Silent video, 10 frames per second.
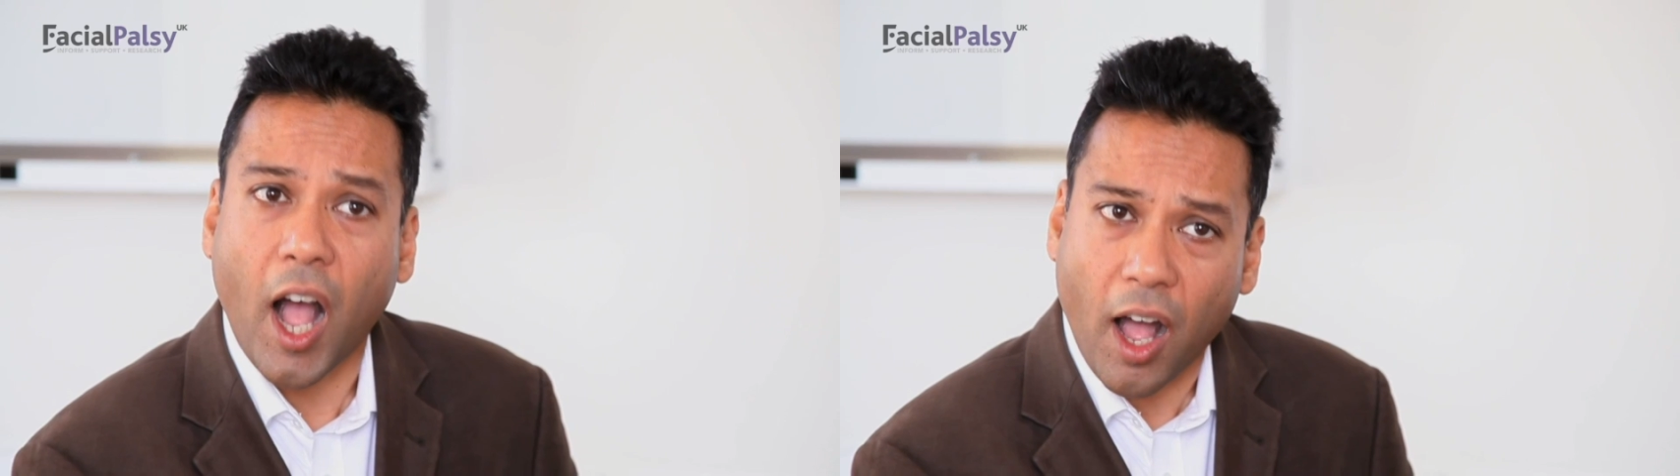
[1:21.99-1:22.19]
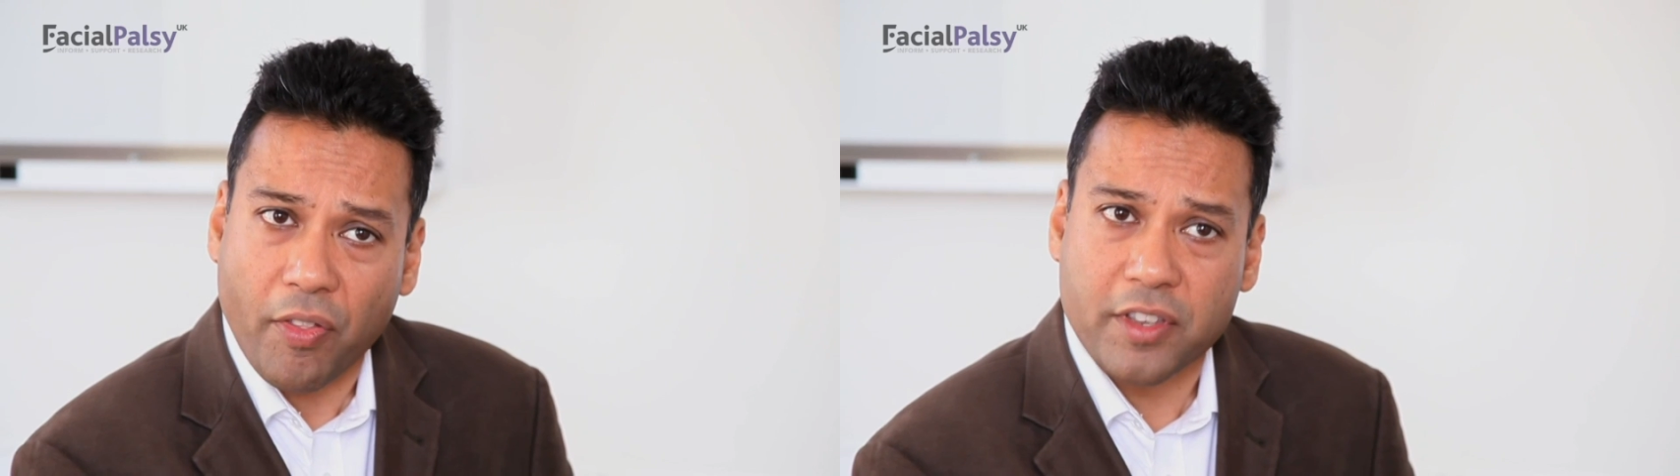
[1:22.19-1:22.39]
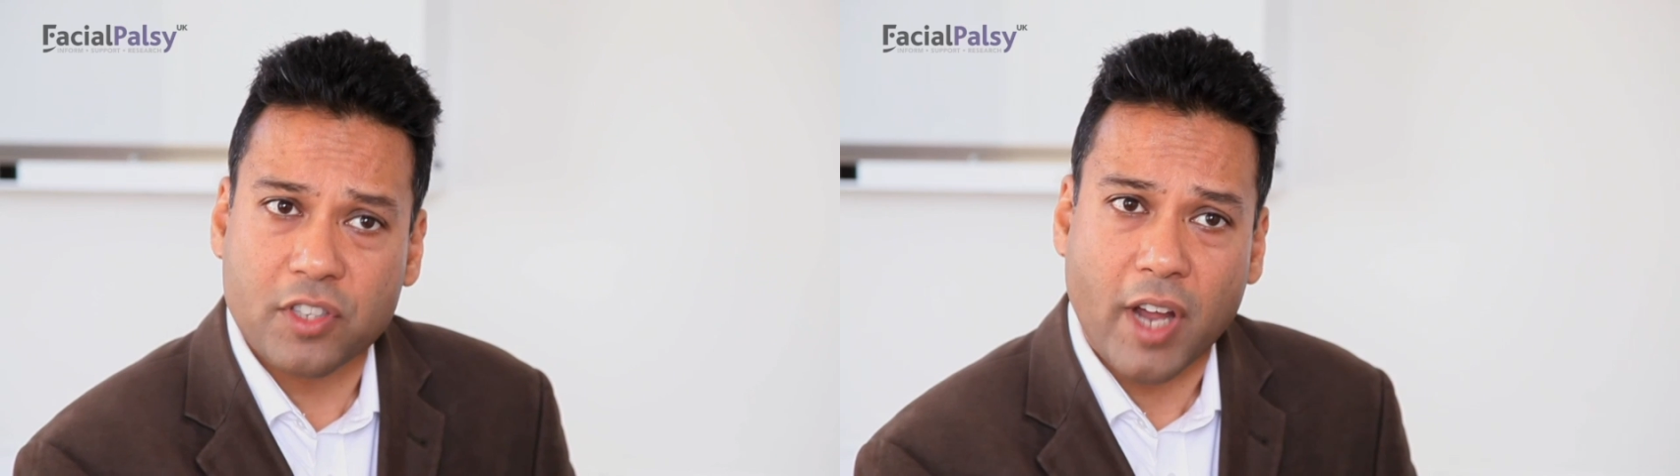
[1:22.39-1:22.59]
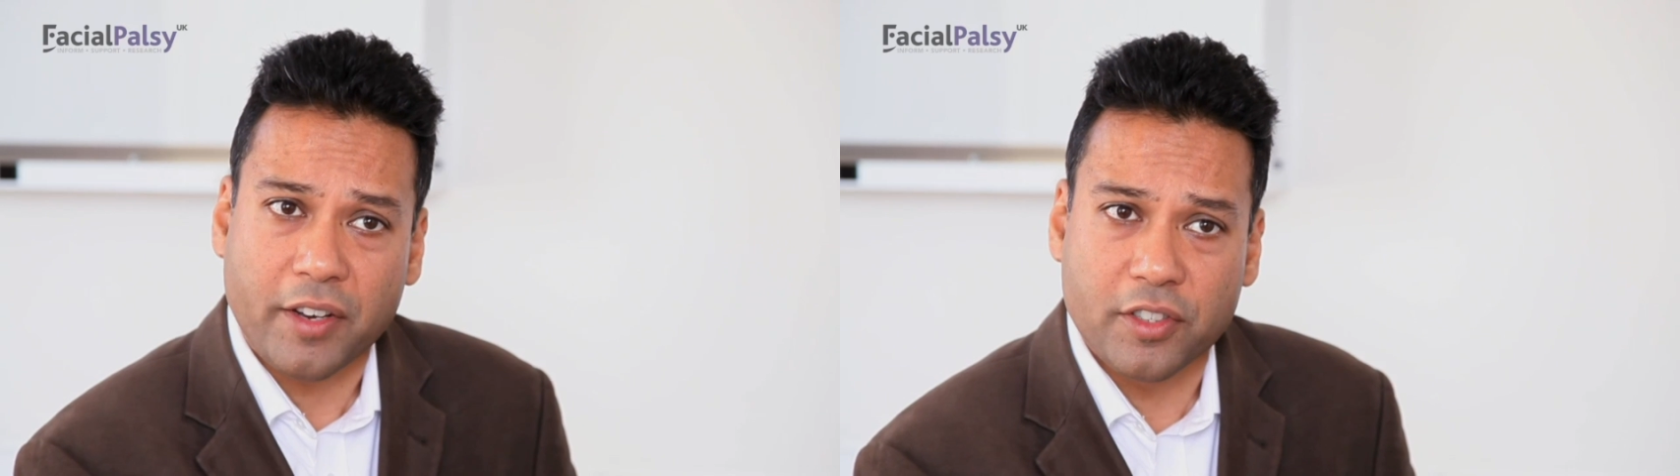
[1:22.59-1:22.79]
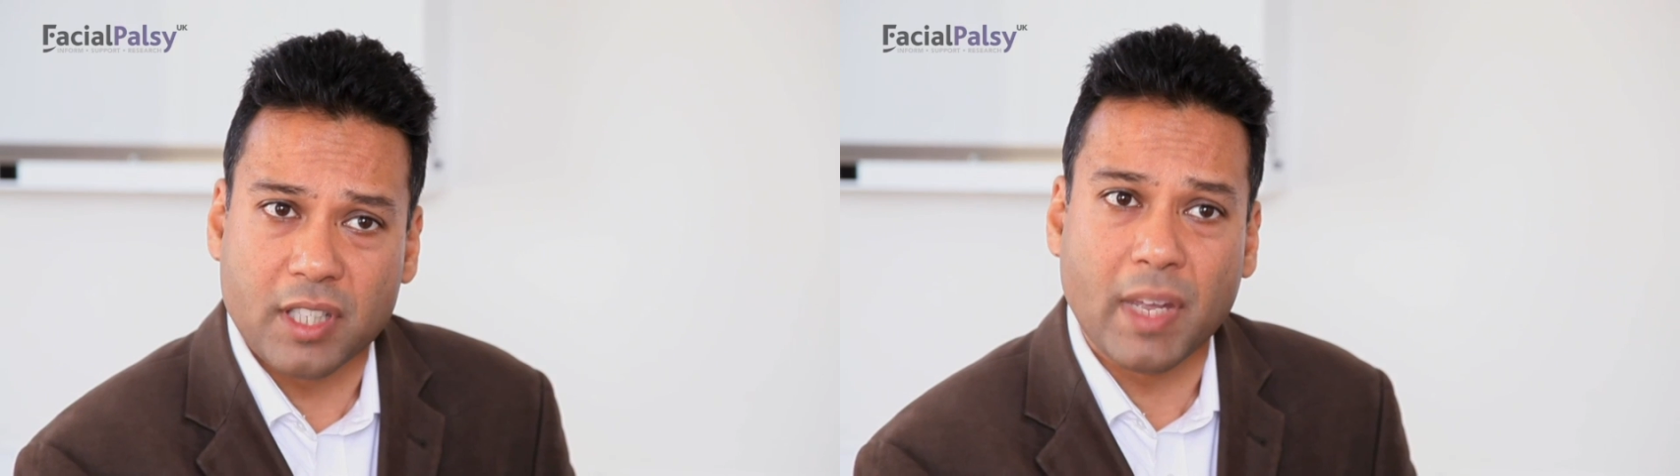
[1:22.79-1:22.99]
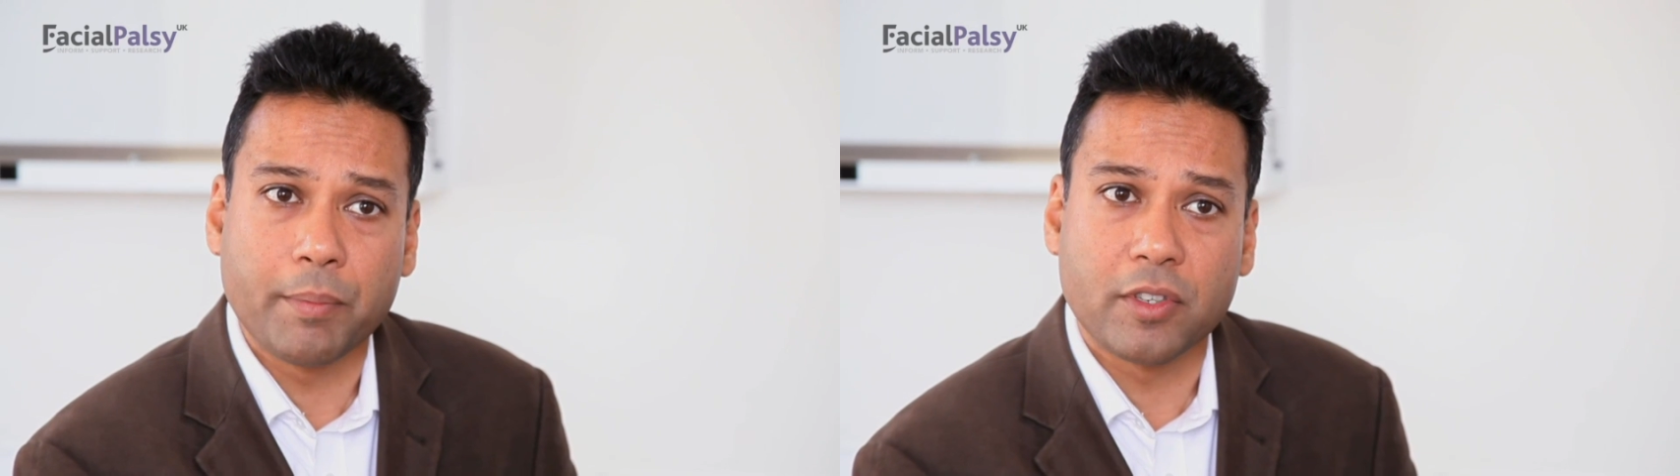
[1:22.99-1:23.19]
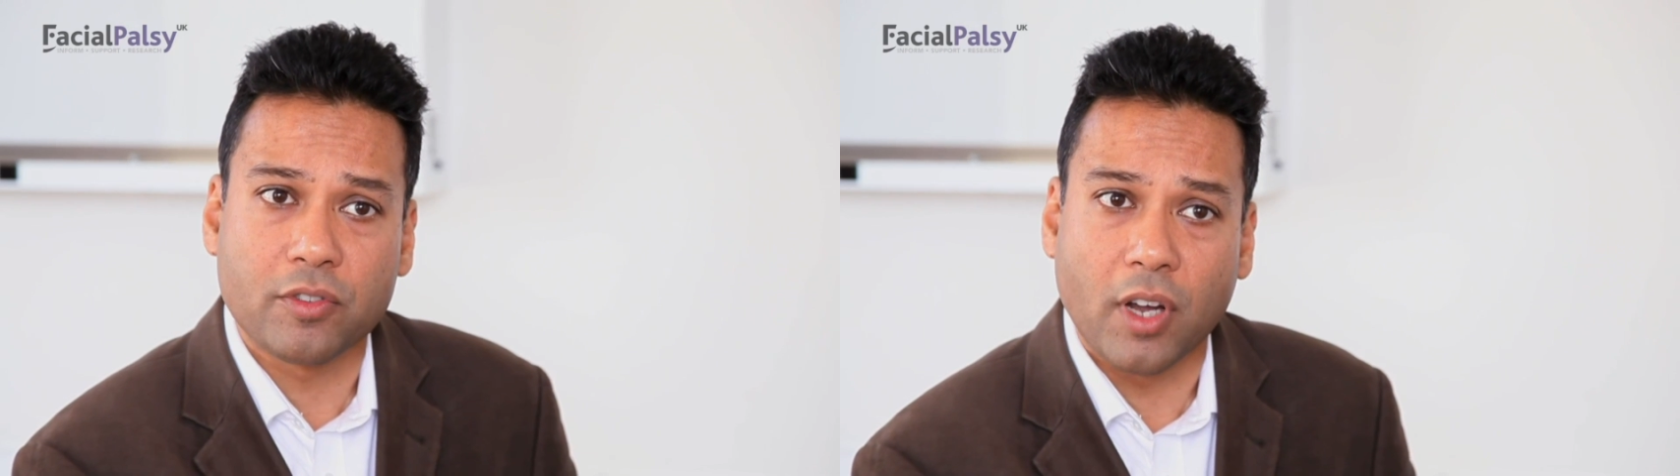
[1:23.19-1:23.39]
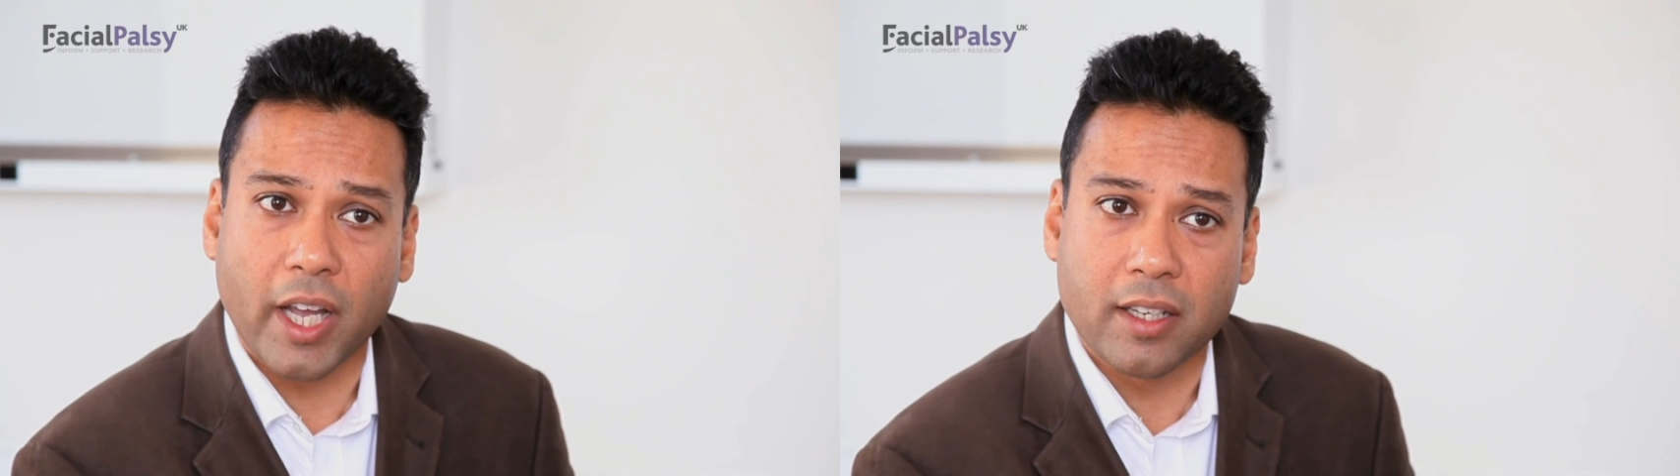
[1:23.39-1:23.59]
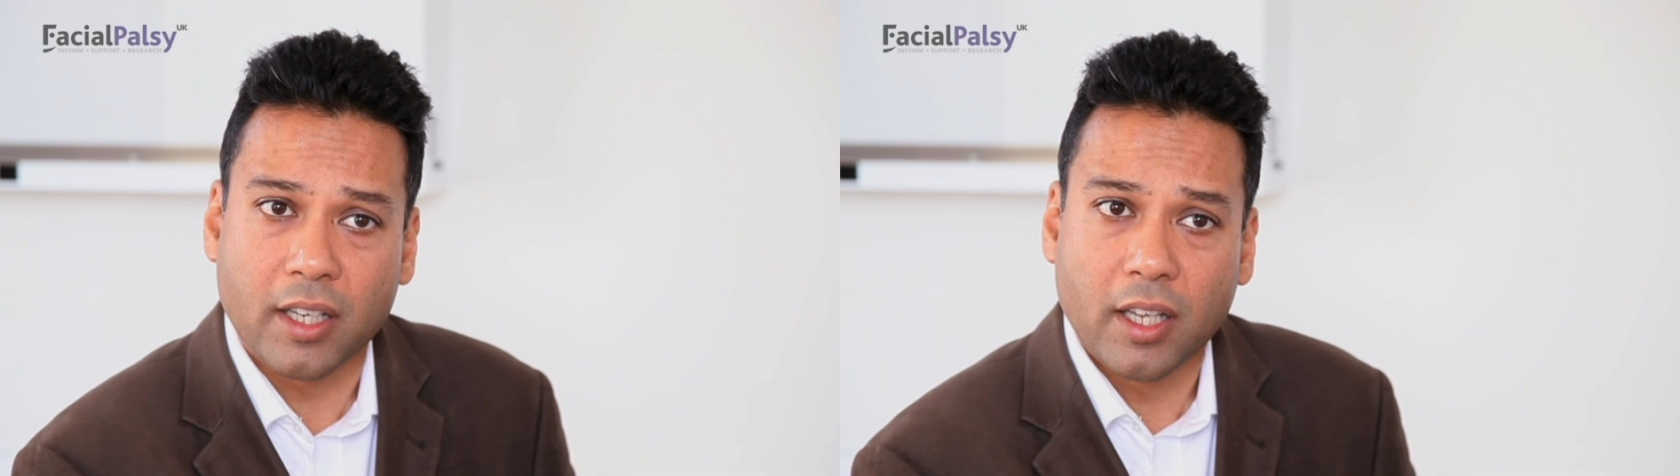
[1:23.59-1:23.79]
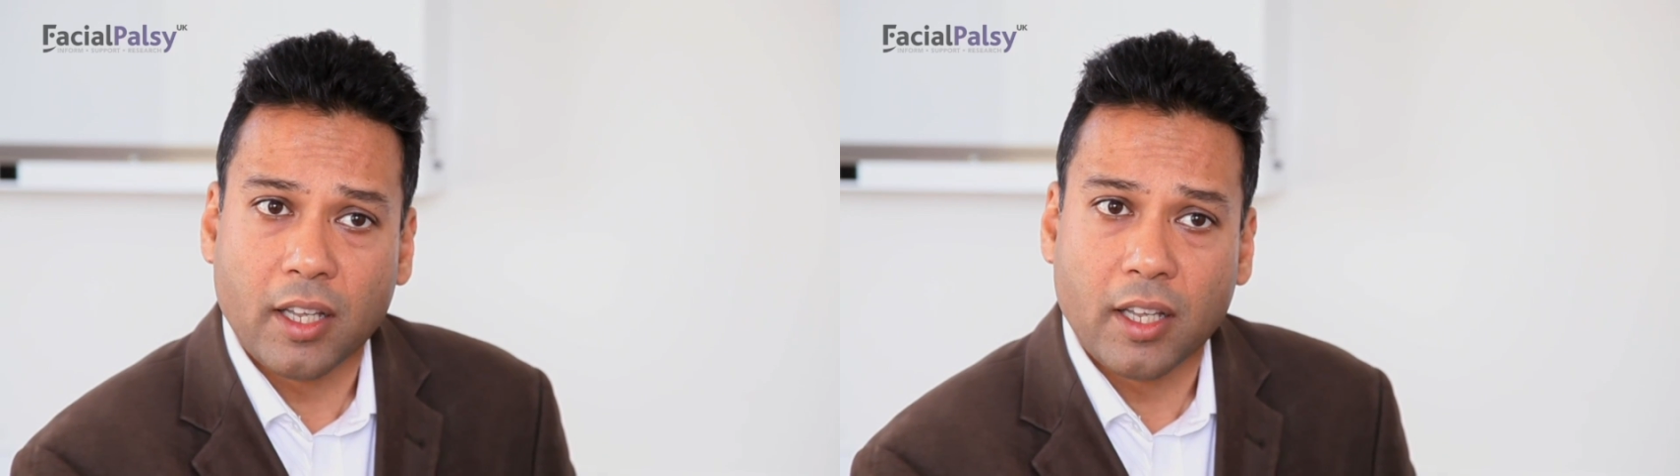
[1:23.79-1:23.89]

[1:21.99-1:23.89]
other strategies may be tried.